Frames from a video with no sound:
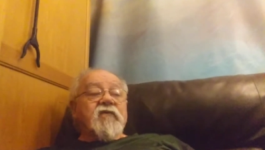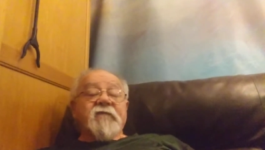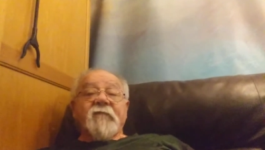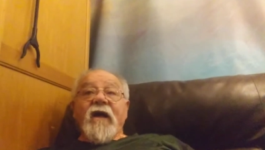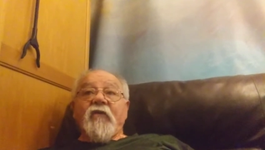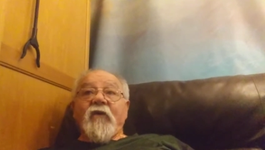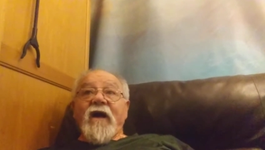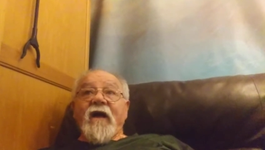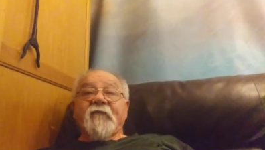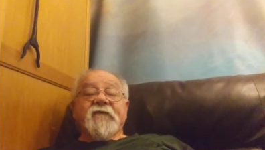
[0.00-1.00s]
when my
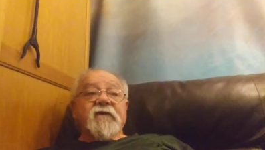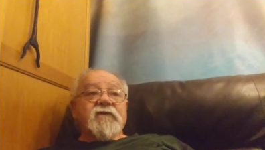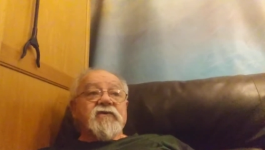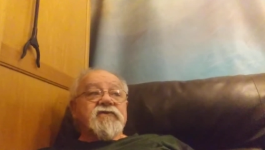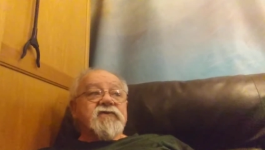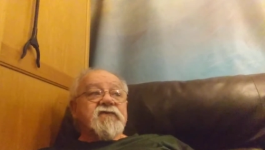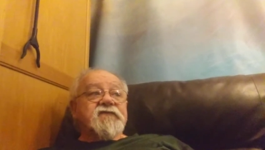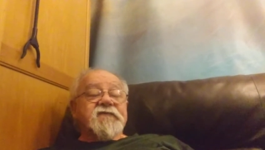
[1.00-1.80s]
wife couldn't use